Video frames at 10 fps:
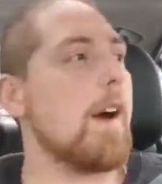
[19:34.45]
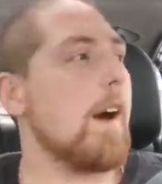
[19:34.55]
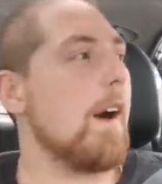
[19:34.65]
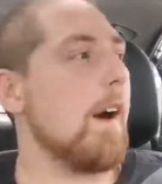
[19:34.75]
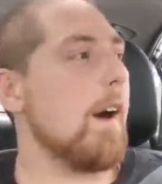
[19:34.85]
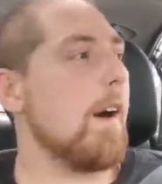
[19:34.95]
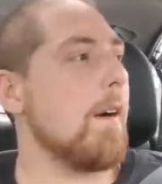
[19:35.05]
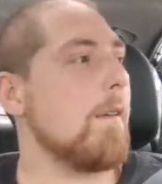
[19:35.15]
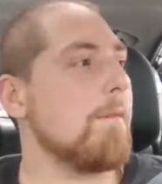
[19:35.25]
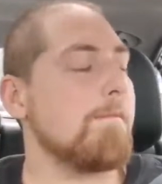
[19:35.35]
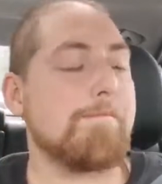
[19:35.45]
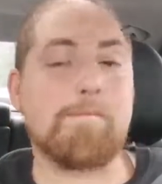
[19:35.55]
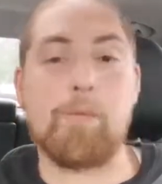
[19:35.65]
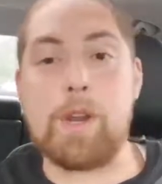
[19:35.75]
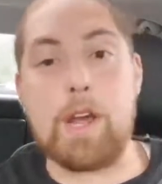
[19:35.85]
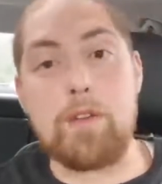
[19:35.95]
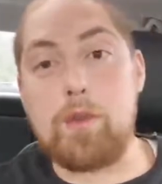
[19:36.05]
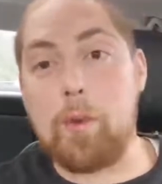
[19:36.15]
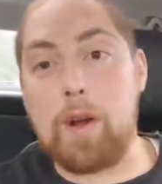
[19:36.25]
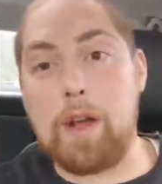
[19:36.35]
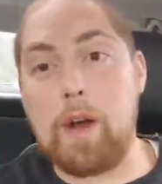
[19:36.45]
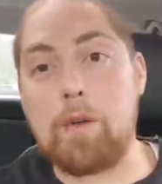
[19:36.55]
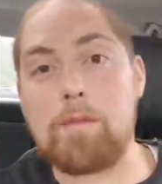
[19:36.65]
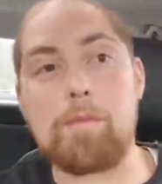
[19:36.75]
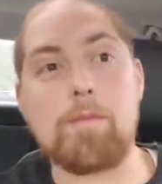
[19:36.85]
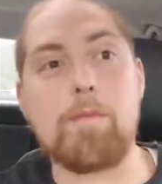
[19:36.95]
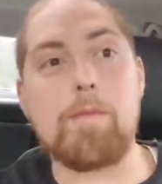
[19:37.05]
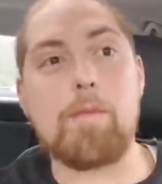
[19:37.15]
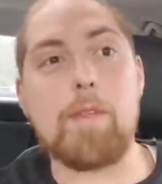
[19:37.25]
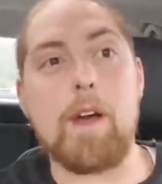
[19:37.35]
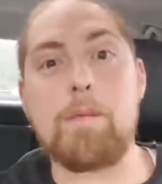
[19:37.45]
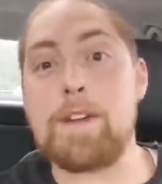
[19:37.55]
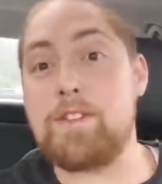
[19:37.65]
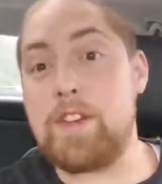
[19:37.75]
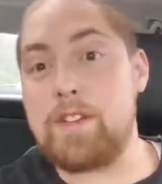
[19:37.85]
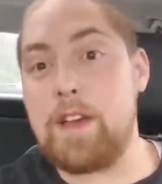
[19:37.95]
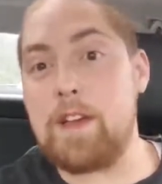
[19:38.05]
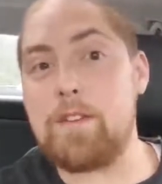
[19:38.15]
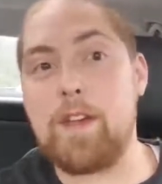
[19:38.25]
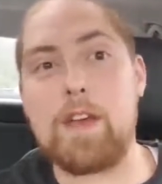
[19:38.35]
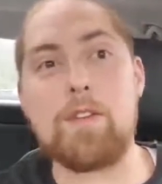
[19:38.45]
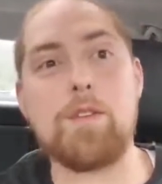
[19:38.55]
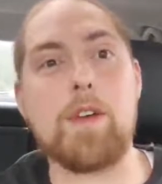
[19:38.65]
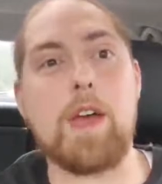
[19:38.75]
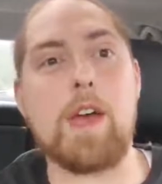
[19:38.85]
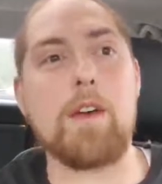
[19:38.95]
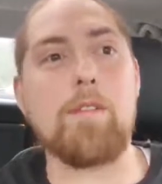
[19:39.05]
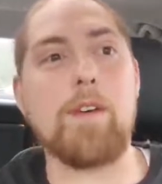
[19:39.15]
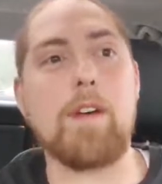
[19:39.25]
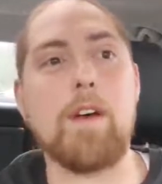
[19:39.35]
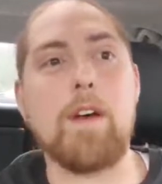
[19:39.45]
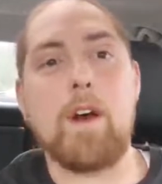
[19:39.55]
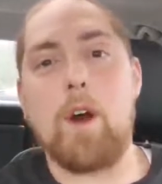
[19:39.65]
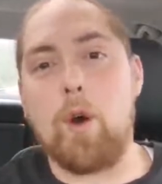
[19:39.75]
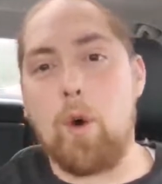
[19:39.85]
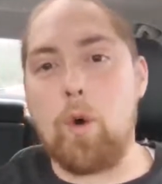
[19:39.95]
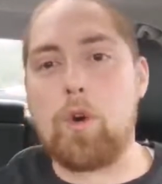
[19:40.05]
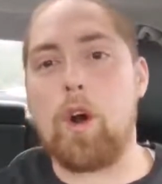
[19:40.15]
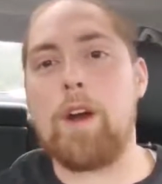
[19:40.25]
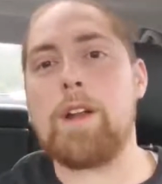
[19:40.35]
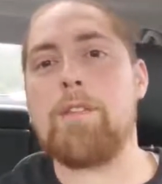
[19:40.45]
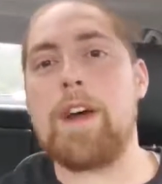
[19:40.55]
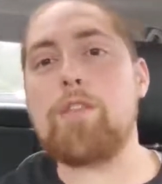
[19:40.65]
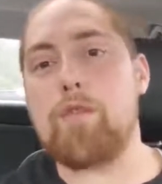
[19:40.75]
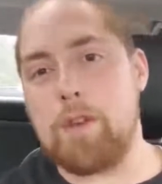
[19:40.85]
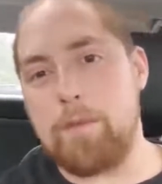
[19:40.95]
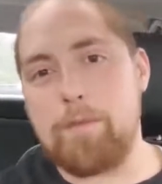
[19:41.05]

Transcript: When I used to work out on my cheat days, I used to have a whole carton of ice cream.